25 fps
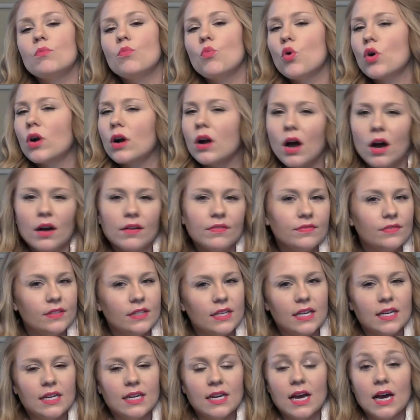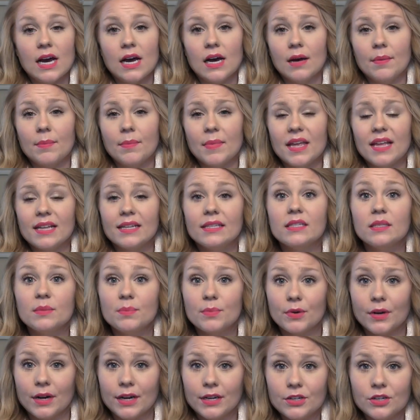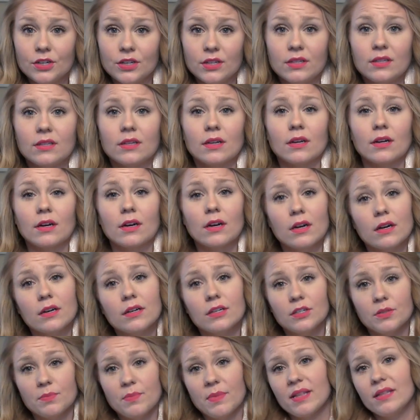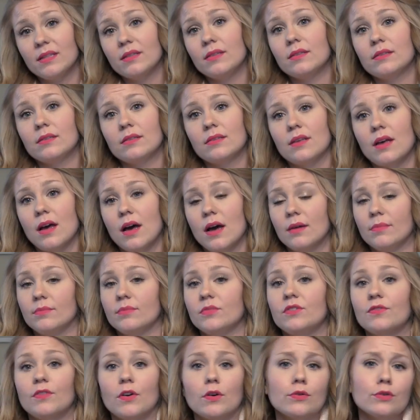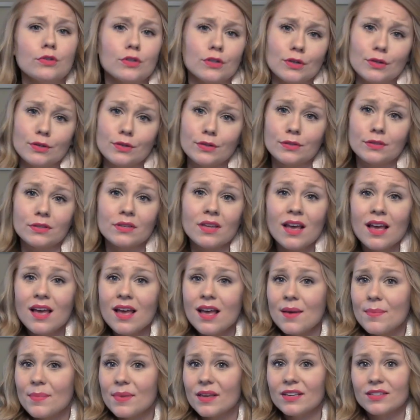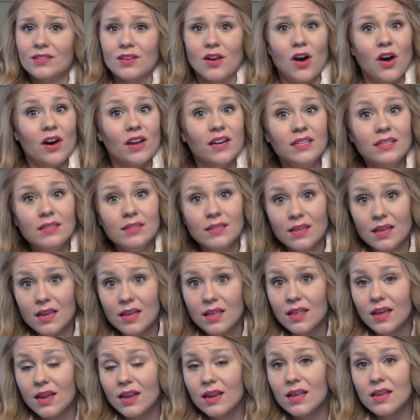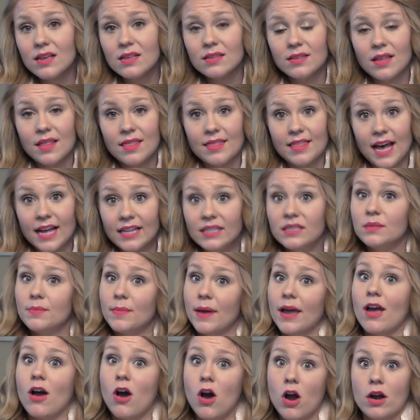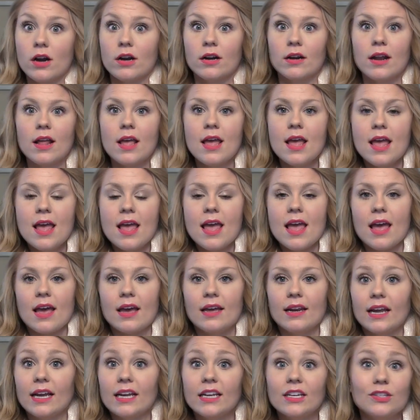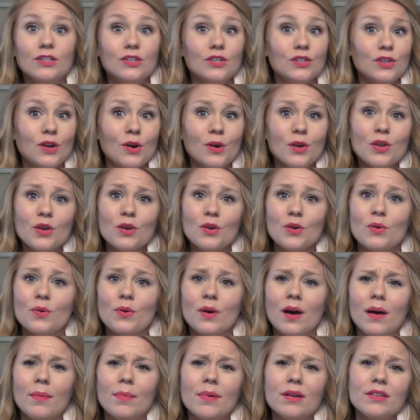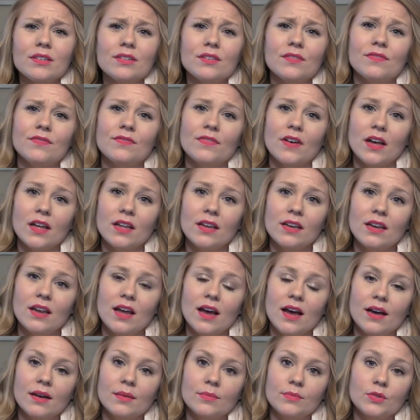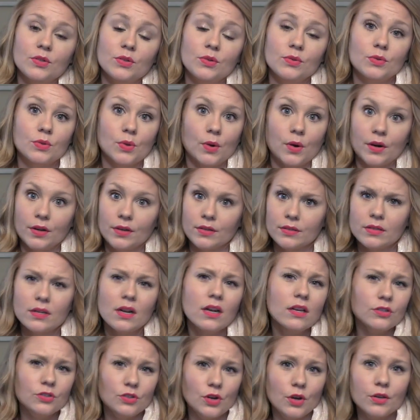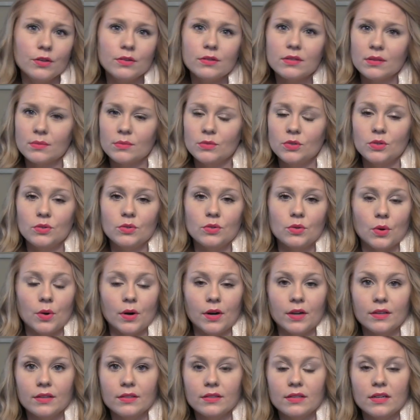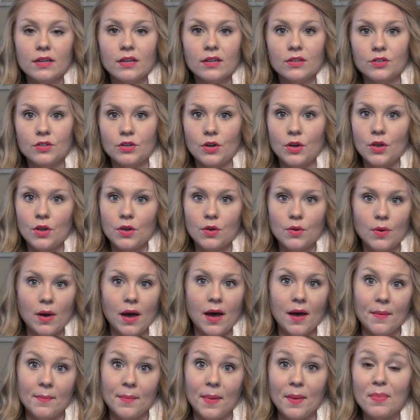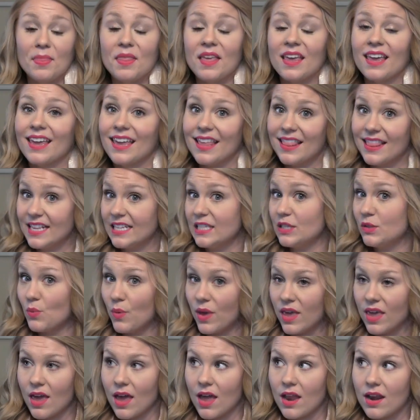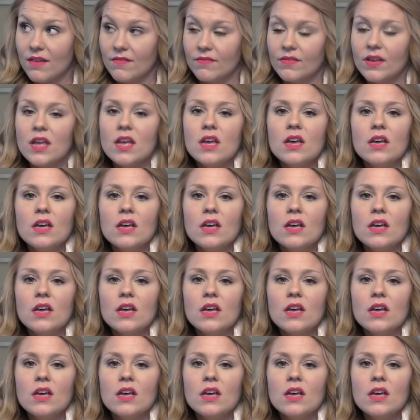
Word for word: more often, um, inspirations, encouragements, um, devotionals, because honestly, ladies, that's my heart. And I could show you a bunch of fun um, tutorials, and I'll show you some tutorials, and I'll show you, um, I'm thinking this weekend of